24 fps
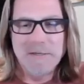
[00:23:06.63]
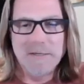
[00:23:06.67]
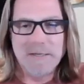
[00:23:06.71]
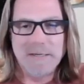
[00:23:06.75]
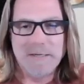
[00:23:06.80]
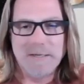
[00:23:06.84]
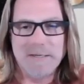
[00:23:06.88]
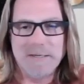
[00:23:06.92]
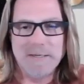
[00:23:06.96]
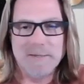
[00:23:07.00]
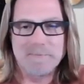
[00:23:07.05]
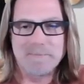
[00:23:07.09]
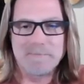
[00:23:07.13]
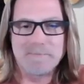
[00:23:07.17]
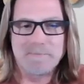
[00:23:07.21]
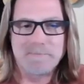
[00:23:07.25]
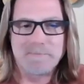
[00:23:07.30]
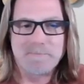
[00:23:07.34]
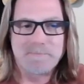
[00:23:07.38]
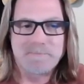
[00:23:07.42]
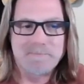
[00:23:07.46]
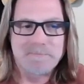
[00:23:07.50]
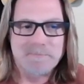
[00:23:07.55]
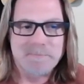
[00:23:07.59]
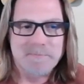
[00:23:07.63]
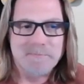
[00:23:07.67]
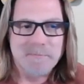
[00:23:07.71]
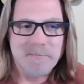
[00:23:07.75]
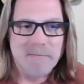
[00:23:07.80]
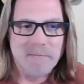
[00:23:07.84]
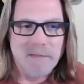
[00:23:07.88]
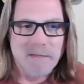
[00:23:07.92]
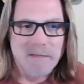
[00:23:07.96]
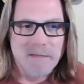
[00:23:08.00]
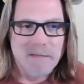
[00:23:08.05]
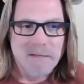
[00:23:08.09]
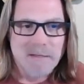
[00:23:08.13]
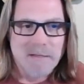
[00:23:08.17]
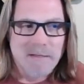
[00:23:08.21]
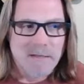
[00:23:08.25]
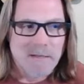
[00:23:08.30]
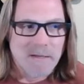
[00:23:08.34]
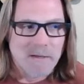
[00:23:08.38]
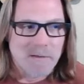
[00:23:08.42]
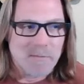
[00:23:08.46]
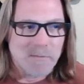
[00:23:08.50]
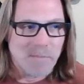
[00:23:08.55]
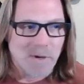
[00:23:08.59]
Um,
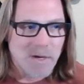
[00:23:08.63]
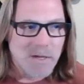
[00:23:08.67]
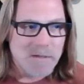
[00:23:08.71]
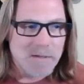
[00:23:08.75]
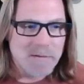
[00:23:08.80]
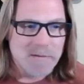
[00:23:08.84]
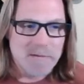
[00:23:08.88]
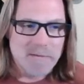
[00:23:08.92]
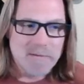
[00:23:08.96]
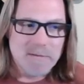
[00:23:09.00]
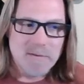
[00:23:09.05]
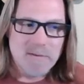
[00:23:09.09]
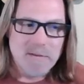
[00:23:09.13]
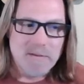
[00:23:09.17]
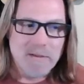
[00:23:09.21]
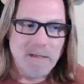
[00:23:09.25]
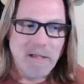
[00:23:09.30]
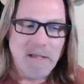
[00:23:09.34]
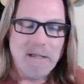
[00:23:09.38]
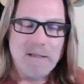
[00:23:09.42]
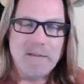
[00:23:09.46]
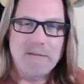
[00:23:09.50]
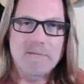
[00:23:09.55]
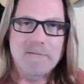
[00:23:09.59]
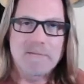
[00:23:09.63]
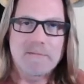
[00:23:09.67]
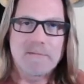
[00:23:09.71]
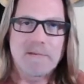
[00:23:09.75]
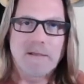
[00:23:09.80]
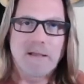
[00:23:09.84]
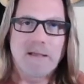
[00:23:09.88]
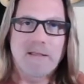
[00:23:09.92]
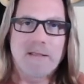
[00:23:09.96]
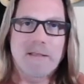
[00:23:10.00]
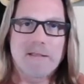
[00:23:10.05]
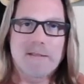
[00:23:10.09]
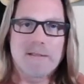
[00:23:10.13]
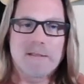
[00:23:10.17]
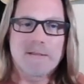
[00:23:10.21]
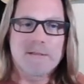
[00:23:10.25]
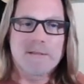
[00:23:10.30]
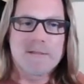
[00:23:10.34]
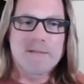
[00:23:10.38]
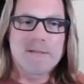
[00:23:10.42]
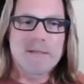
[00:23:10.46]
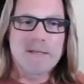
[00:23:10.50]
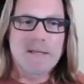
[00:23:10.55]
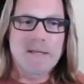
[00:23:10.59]
but hey, I think
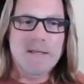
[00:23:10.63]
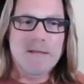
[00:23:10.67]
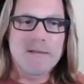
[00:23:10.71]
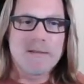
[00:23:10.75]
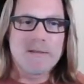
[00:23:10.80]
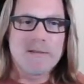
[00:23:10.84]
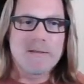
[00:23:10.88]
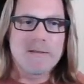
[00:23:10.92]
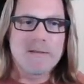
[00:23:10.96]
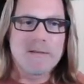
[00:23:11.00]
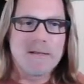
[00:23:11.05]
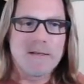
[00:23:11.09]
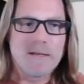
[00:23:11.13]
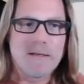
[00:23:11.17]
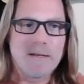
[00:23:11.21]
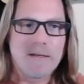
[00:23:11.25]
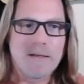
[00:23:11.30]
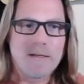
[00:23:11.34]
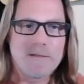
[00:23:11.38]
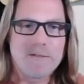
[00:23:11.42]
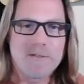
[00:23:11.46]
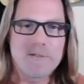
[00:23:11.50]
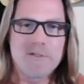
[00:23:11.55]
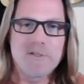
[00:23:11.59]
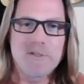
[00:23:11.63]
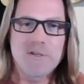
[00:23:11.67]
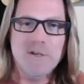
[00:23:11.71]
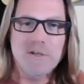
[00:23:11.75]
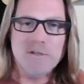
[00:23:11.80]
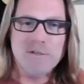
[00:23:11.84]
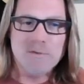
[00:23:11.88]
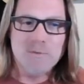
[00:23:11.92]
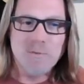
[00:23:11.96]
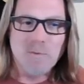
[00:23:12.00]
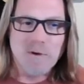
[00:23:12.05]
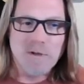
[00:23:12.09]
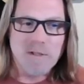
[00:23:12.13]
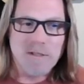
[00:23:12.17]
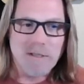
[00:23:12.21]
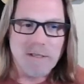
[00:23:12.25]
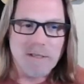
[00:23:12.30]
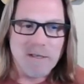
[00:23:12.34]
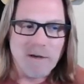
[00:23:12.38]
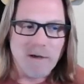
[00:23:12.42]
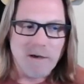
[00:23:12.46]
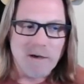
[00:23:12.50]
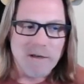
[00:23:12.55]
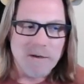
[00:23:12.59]
this is it. Just wanted to
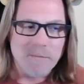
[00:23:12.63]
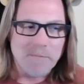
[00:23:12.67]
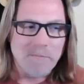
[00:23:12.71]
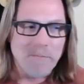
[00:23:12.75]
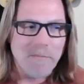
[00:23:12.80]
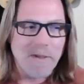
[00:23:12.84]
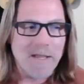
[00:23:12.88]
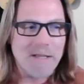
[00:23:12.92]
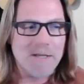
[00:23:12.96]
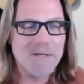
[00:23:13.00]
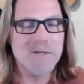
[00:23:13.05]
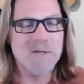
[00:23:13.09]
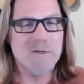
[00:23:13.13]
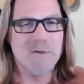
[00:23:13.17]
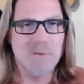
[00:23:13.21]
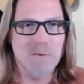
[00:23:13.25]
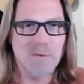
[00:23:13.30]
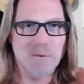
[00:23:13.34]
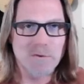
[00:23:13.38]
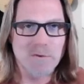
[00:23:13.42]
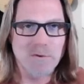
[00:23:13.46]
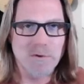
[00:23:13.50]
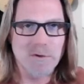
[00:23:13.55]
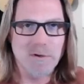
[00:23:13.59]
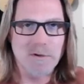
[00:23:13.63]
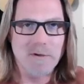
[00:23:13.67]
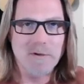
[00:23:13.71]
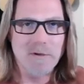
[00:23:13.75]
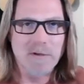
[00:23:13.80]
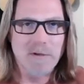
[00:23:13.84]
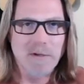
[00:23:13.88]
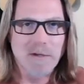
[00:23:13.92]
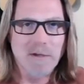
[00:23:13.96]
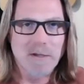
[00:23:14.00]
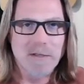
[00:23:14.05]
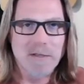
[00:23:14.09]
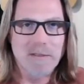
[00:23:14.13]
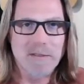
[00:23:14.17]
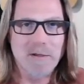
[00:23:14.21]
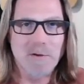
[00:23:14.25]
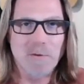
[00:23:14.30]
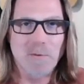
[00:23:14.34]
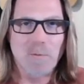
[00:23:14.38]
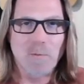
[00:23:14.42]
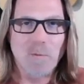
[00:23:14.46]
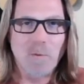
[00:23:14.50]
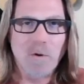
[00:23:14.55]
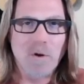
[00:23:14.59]
get on and make sure
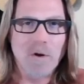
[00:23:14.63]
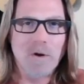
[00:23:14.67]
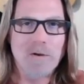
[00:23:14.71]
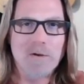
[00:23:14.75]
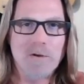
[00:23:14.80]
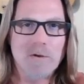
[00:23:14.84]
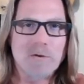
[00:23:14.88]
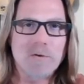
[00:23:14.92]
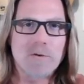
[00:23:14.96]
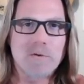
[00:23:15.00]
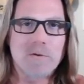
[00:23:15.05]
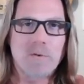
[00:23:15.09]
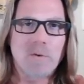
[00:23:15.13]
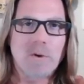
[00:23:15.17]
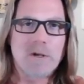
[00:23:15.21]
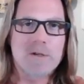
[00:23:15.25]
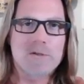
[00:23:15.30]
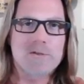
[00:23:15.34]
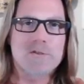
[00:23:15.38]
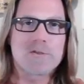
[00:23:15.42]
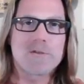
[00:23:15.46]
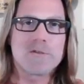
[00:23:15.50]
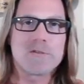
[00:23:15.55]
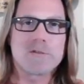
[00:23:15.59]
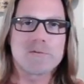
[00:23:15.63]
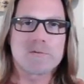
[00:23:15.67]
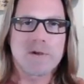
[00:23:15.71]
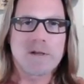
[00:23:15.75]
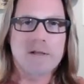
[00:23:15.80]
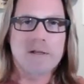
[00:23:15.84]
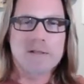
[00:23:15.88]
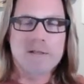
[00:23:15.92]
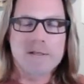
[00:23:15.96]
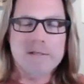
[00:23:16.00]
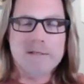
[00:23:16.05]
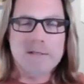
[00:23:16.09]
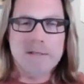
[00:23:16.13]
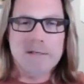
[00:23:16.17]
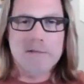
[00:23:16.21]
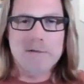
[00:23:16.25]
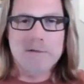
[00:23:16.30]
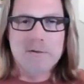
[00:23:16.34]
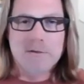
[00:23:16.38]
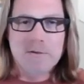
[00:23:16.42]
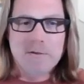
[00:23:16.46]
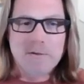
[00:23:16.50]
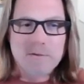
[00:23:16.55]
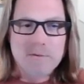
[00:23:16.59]
there were no questions around this. I
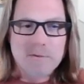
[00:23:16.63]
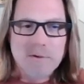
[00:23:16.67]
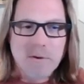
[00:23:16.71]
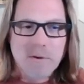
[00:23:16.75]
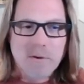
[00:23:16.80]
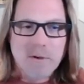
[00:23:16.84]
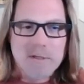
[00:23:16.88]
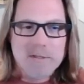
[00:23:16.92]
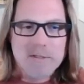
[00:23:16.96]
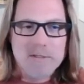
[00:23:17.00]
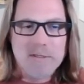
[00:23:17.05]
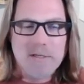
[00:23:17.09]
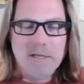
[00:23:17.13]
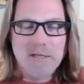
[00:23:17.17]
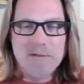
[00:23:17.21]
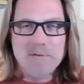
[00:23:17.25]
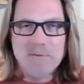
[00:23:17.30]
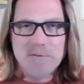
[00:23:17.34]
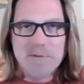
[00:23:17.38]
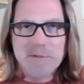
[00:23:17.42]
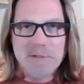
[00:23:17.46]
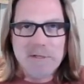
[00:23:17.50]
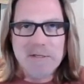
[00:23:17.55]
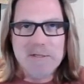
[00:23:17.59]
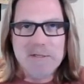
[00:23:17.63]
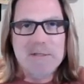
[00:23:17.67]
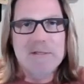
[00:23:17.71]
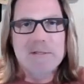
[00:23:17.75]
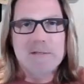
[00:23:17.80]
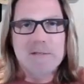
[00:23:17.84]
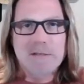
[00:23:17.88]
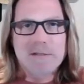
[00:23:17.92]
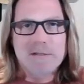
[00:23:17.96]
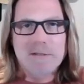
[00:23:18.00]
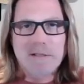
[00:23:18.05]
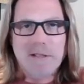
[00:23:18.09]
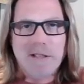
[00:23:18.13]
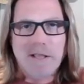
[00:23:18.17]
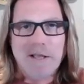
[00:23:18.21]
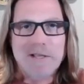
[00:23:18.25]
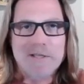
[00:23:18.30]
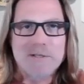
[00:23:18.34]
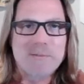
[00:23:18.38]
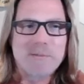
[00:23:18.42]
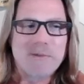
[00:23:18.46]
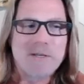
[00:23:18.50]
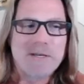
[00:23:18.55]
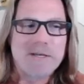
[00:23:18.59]
do know I scheduled this at the
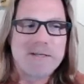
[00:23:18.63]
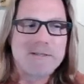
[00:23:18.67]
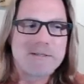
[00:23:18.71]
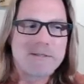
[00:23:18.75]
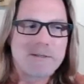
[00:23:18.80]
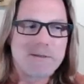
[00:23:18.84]
last minute.